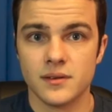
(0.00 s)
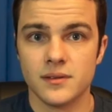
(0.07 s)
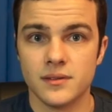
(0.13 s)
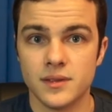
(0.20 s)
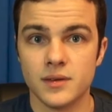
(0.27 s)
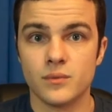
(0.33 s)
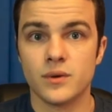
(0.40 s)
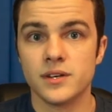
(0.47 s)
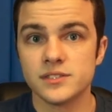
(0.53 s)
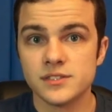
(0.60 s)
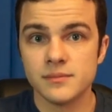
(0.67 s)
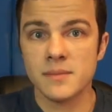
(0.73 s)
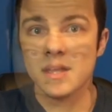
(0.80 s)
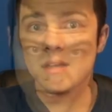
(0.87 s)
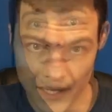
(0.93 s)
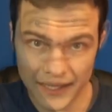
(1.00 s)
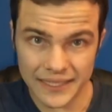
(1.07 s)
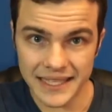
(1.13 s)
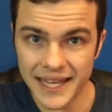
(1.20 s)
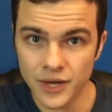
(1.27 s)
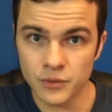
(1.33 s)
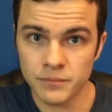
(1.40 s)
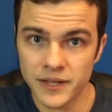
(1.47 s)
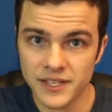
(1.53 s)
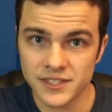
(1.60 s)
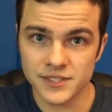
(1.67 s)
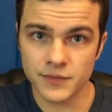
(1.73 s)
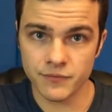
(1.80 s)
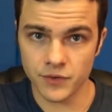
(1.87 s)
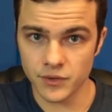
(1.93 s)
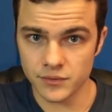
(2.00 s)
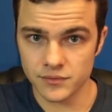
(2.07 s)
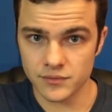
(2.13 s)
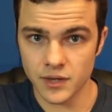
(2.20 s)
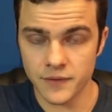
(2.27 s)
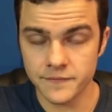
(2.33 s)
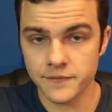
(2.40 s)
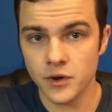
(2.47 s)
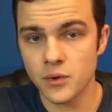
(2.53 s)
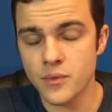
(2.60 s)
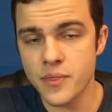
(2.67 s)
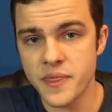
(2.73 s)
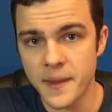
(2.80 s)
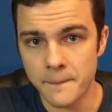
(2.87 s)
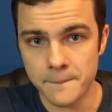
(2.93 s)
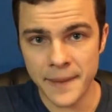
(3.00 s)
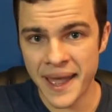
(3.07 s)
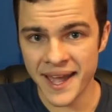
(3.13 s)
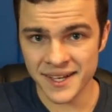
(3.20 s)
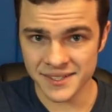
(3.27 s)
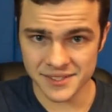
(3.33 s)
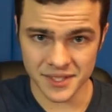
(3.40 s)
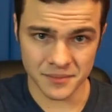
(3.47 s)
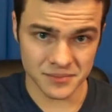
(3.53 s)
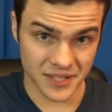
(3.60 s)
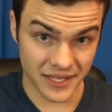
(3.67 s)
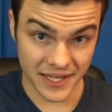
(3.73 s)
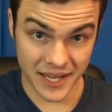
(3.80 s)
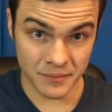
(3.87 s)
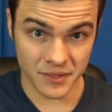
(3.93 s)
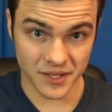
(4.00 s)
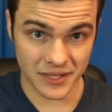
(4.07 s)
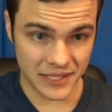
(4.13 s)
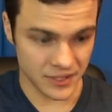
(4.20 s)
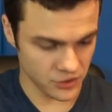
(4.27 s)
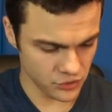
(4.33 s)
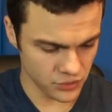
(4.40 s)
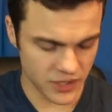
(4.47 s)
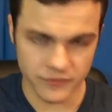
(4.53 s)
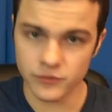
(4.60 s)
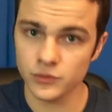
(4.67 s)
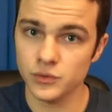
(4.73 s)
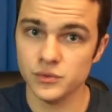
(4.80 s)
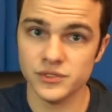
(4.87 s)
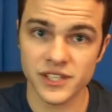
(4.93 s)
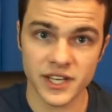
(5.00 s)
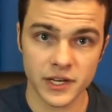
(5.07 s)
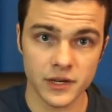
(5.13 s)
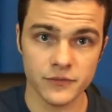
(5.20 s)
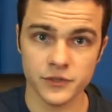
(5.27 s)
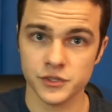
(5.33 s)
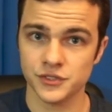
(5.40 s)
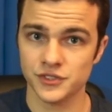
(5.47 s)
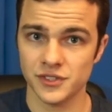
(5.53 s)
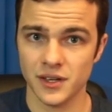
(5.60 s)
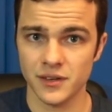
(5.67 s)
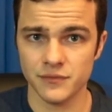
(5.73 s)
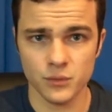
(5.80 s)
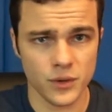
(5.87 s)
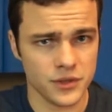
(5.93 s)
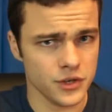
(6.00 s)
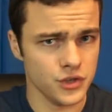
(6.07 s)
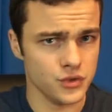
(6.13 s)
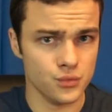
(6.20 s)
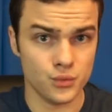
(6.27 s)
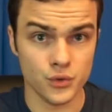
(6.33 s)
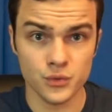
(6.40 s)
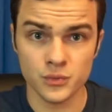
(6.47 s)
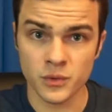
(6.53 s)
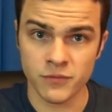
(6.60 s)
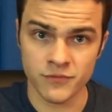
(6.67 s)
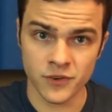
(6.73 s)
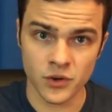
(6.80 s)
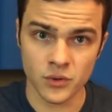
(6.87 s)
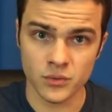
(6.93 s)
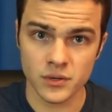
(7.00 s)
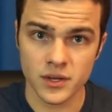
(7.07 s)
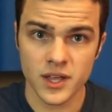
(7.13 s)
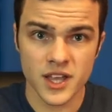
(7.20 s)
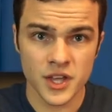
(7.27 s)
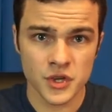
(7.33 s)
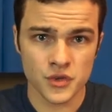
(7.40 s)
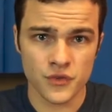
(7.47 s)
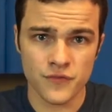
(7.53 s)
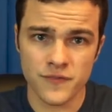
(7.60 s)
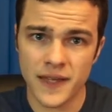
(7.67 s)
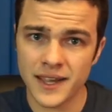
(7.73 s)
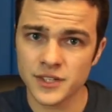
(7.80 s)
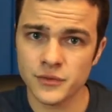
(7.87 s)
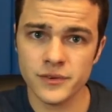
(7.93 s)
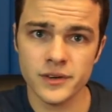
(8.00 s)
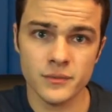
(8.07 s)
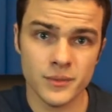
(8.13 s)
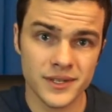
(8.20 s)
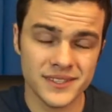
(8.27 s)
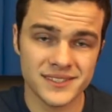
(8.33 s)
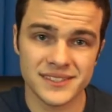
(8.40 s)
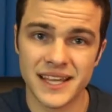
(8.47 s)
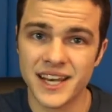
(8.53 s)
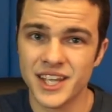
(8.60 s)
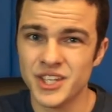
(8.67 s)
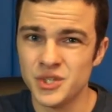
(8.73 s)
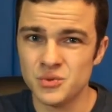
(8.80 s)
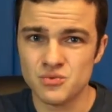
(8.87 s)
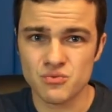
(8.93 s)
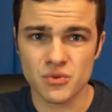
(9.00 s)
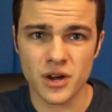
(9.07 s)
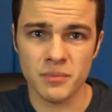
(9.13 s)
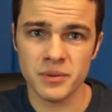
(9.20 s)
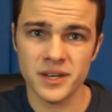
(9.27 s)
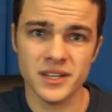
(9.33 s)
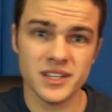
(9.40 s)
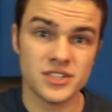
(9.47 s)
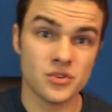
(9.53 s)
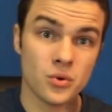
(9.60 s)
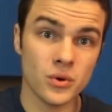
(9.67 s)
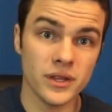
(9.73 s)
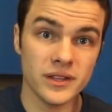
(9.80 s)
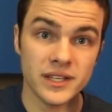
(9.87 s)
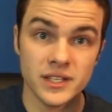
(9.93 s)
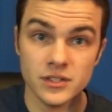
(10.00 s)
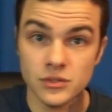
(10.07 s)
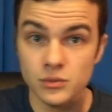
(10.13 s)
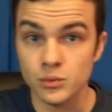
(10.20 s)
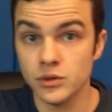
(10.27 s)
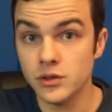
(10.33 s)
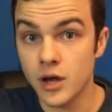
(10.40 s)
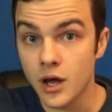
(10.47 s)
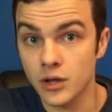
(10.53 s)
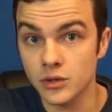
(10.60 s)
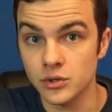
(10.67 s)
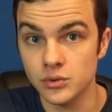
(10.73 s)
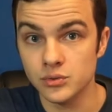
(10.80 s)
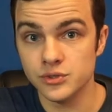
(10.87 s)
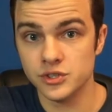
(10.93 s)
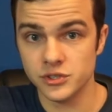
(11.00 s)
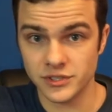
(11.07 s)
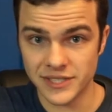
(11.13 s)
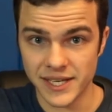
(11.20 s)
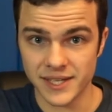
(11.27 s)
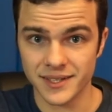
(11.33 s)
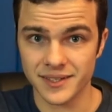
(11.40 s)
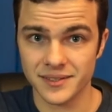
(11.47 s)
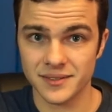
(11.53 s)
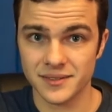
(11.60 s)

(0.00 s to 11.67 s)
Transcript: They wanted to make a cloud based phone, a phone that backs up dynamically. You never lose any of your stuff. Whether you root the phone, you factory reset it, you drop it in a toilet, you will not lose your data.